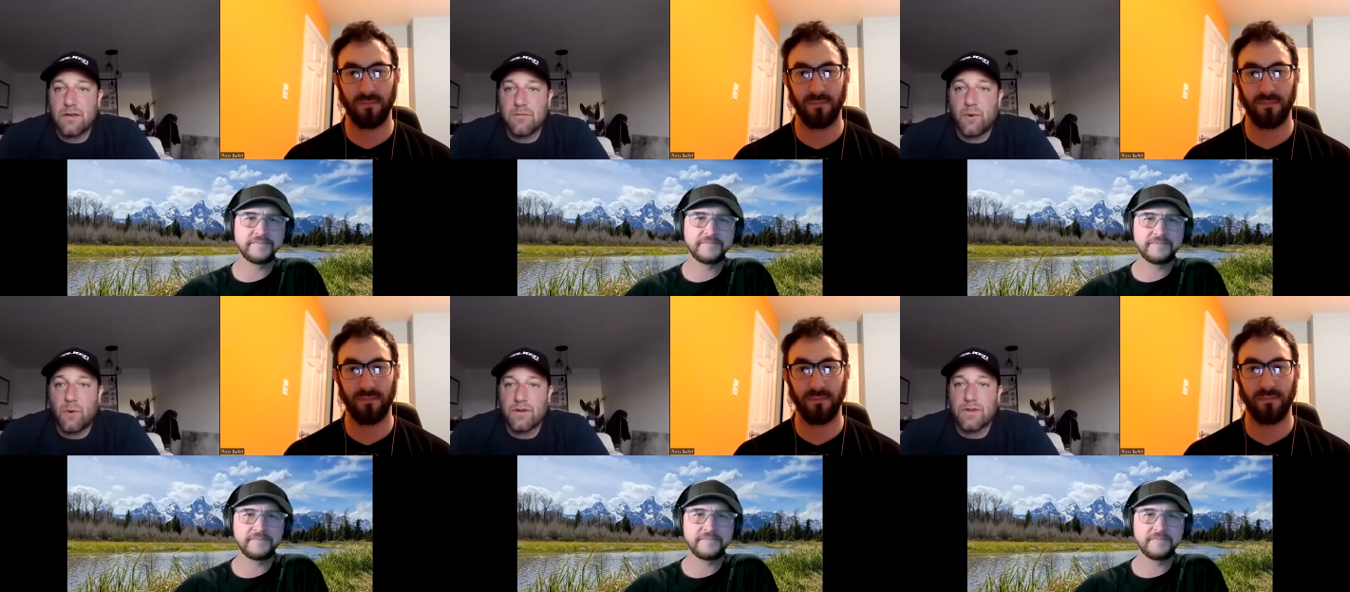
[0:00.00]

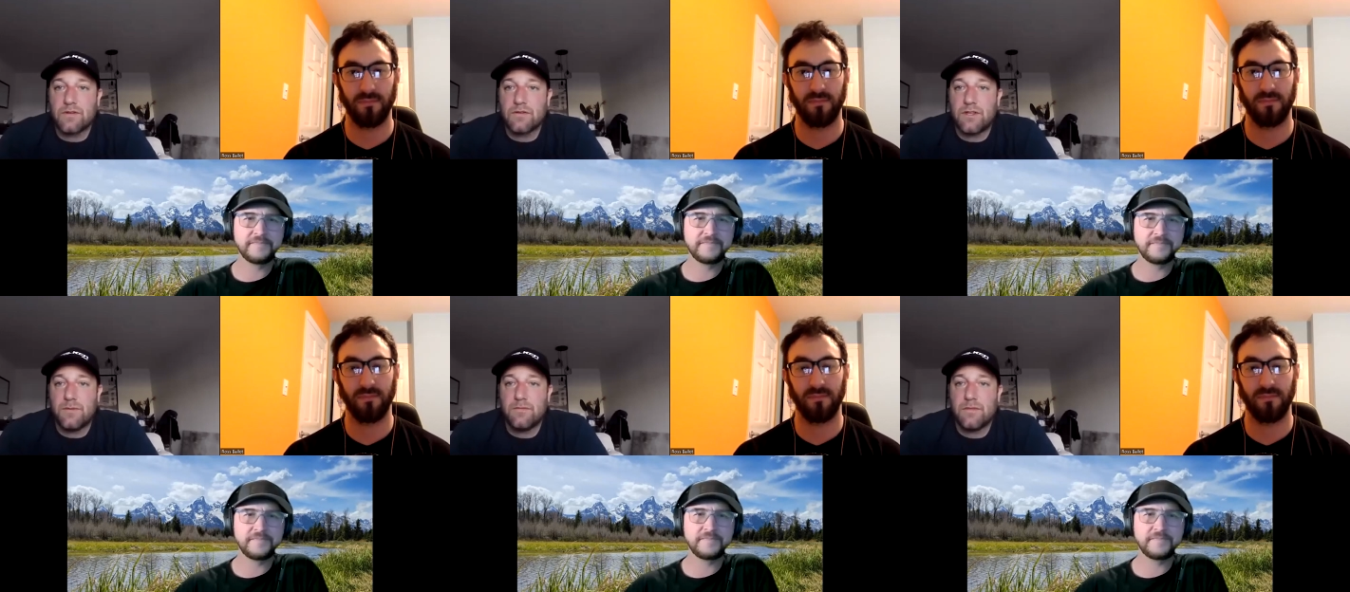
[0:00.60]
Speaker 1: important
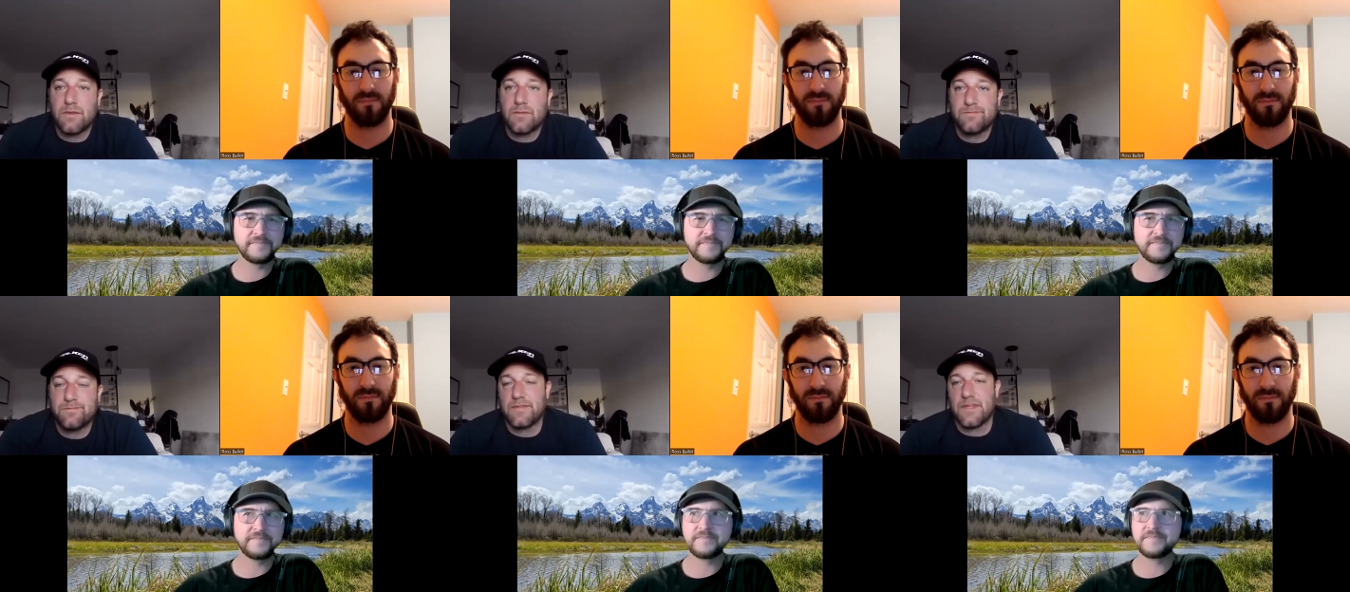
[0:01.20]

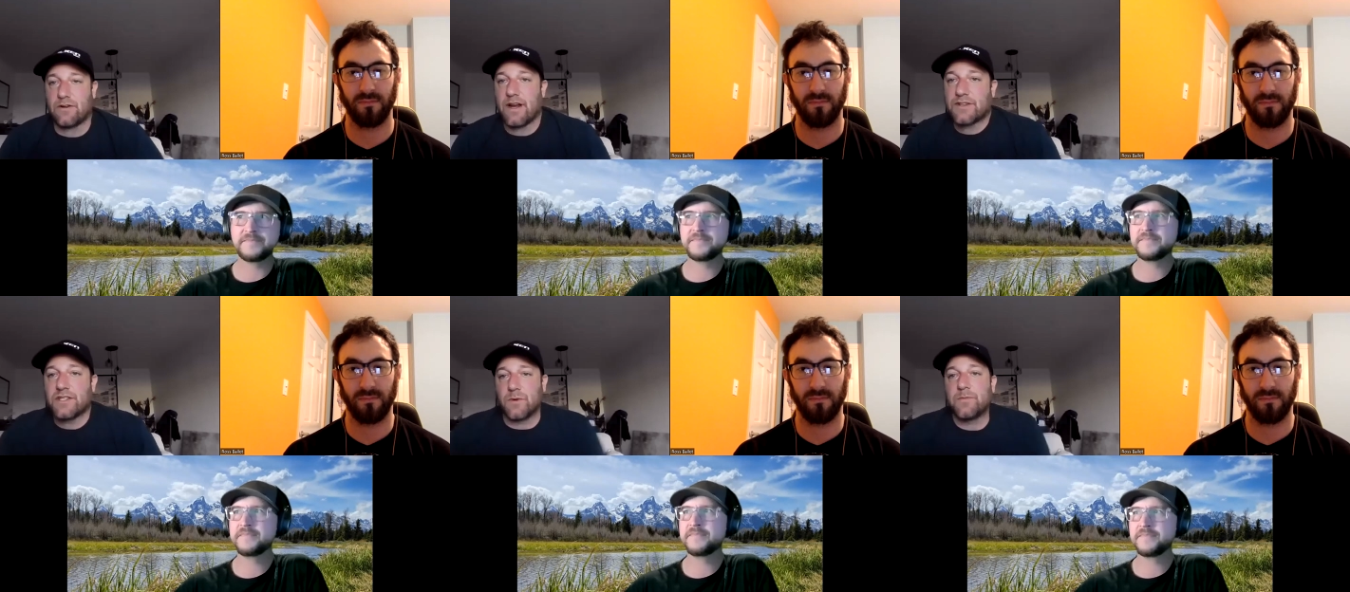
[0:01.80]

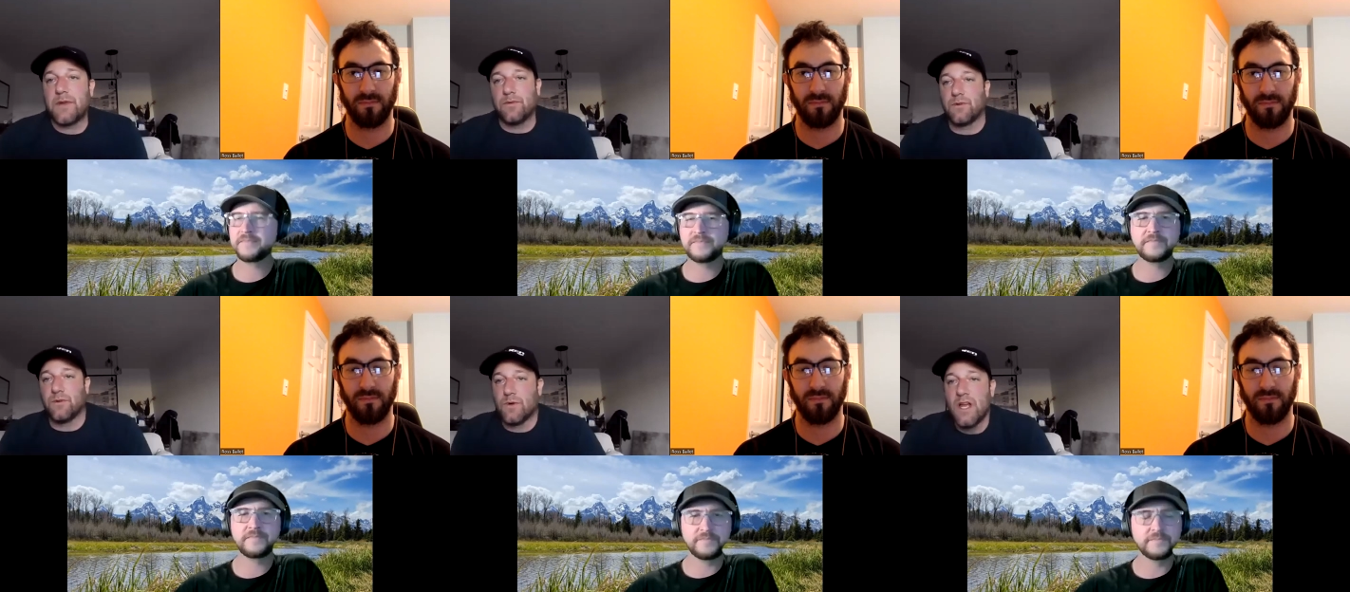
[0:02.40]
interactions with
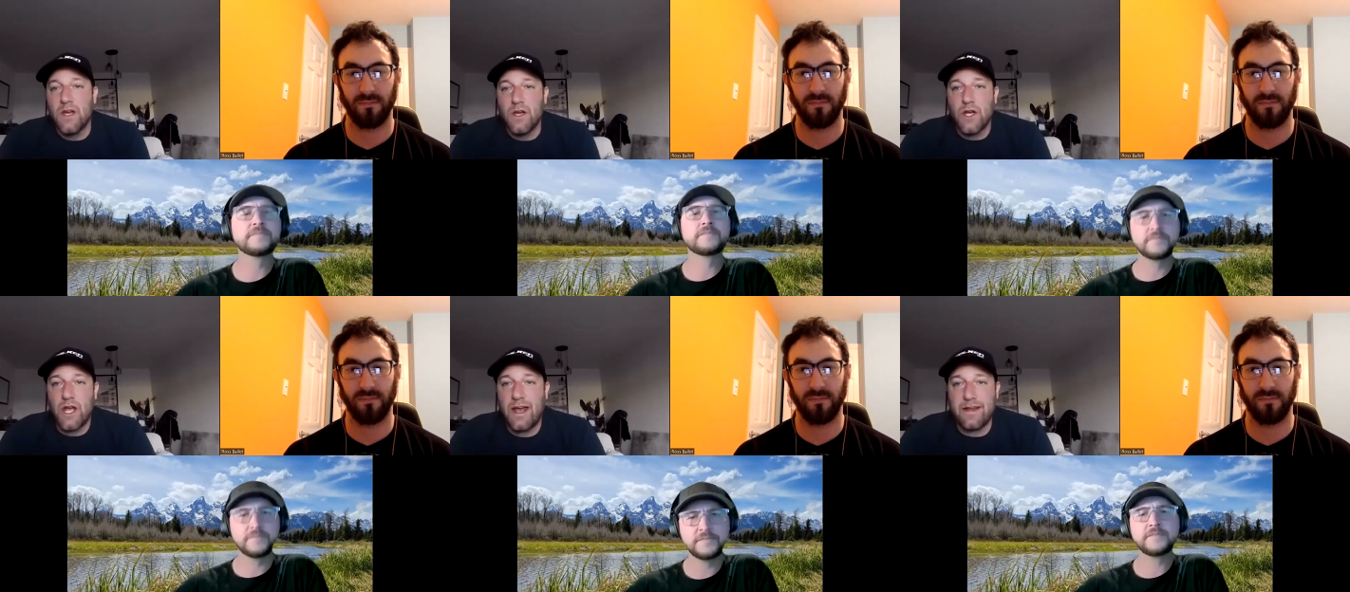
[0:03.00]
people who
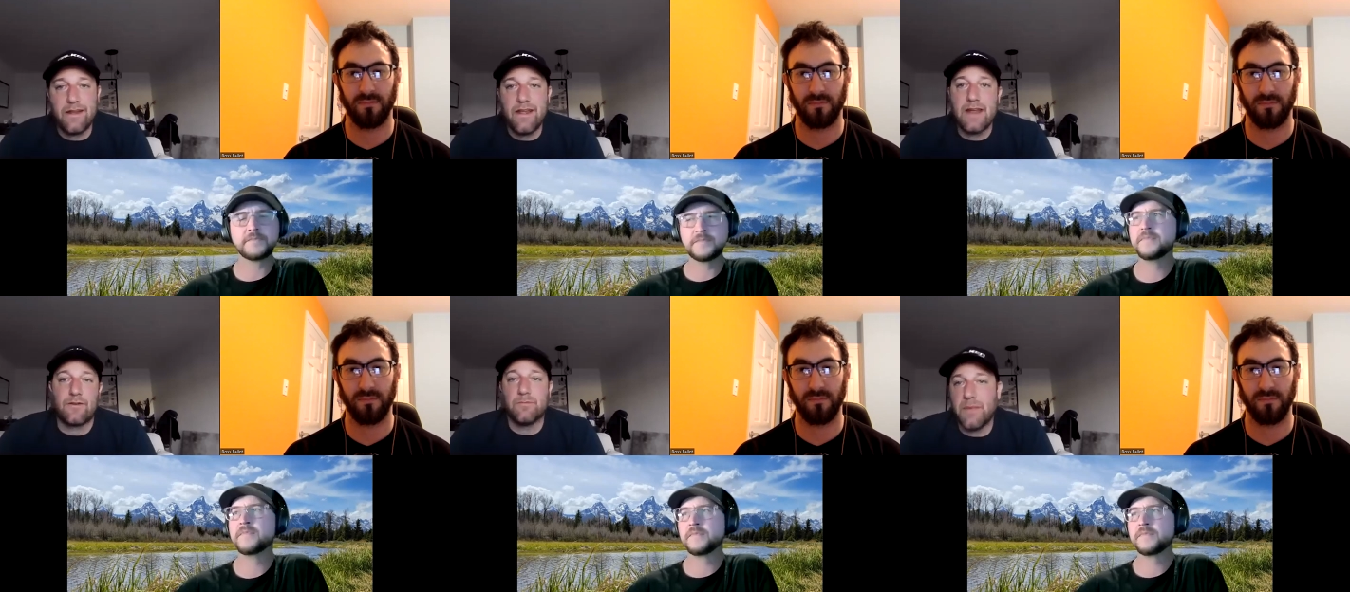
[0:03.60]
had
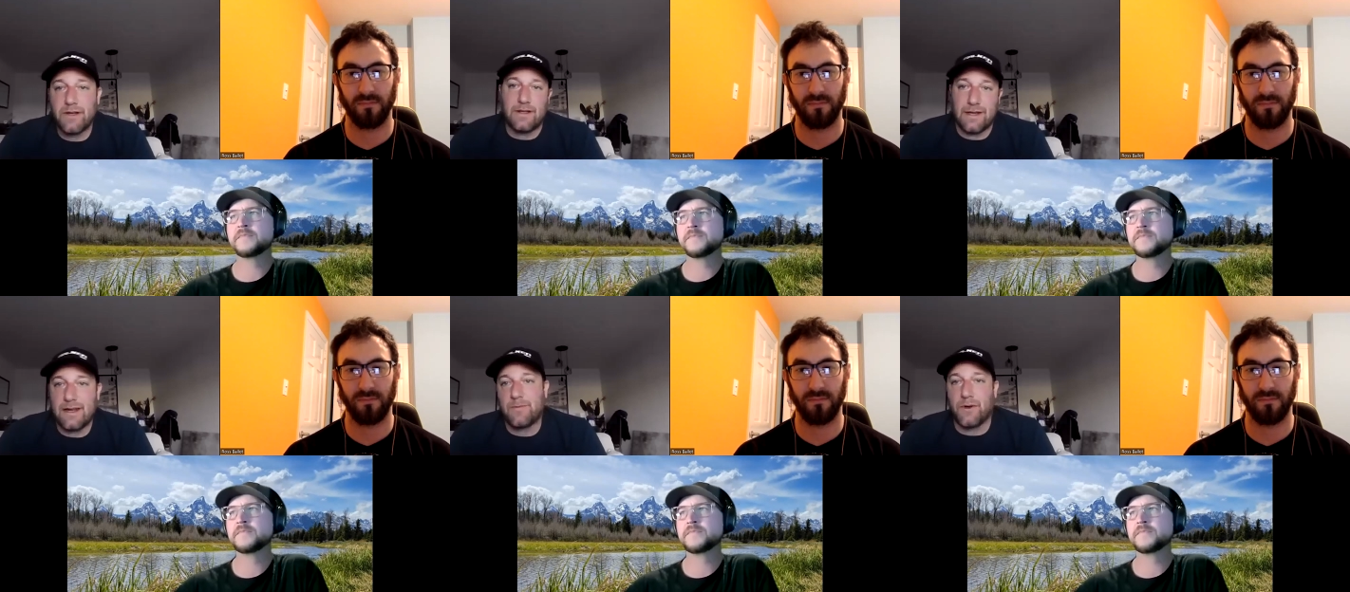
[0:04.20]
never met
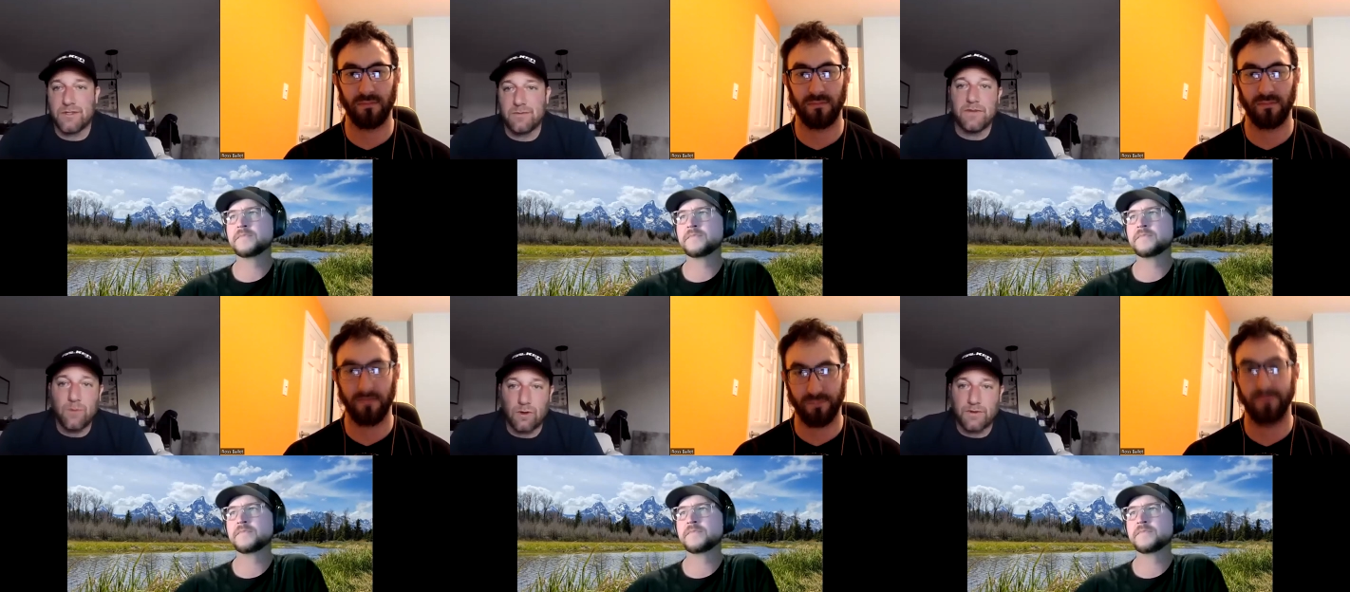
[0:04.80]
a gay person
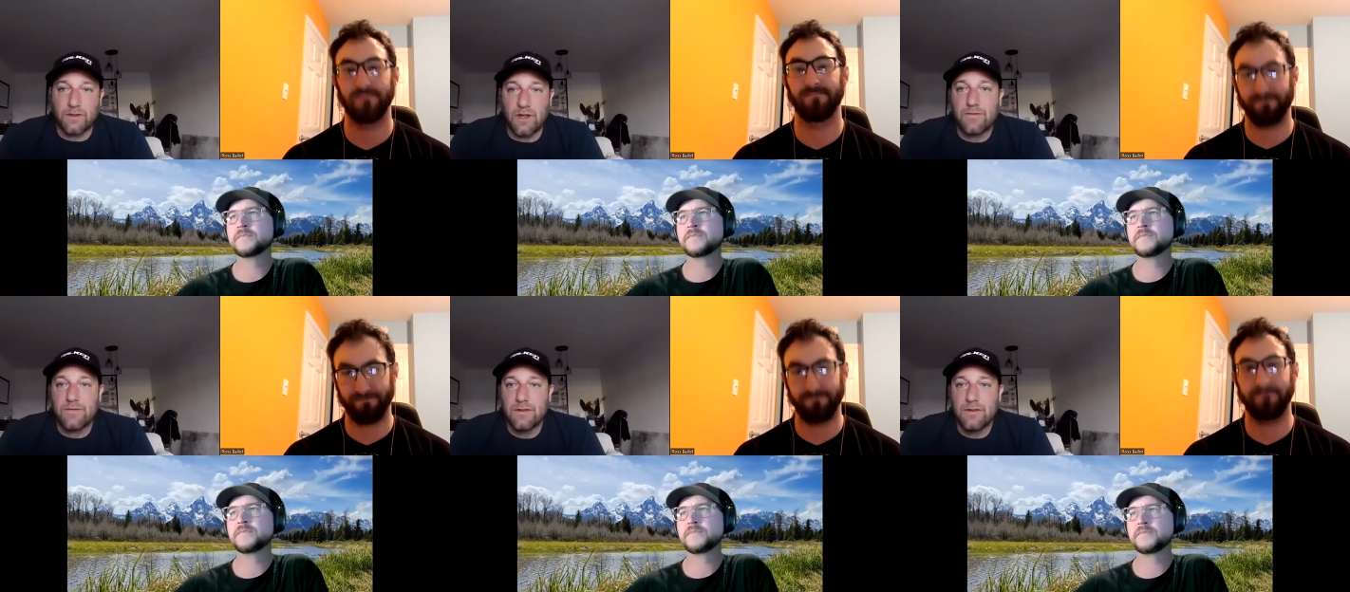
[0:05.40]
before in their
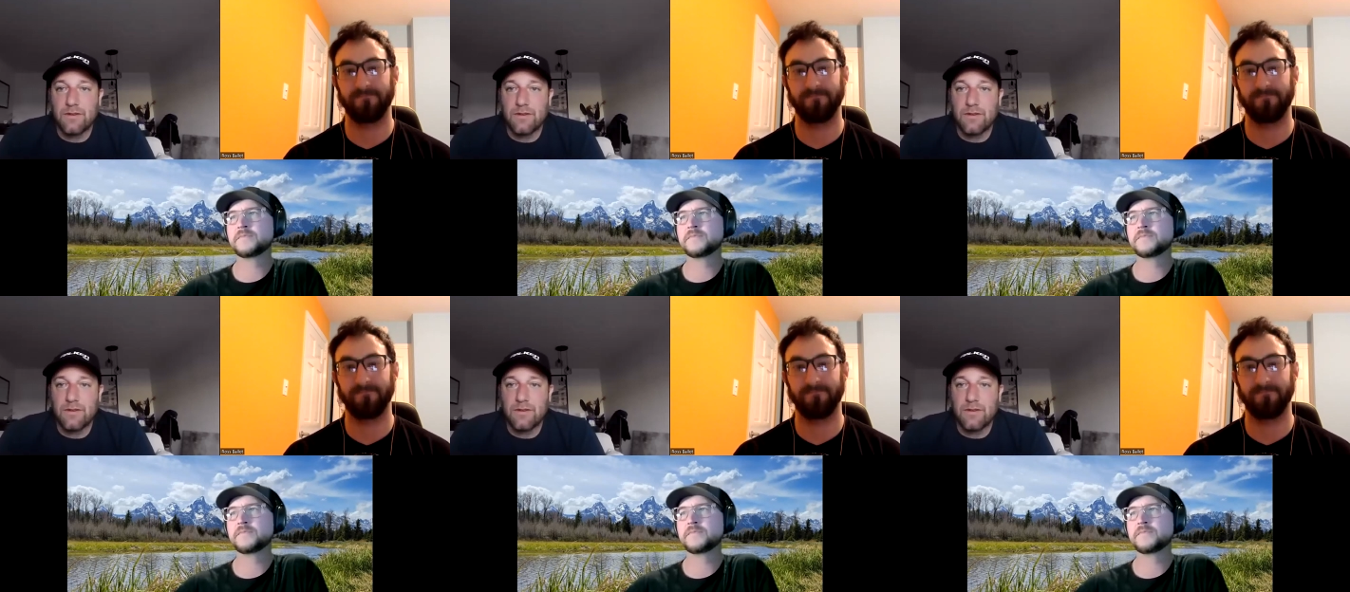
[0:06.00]
life.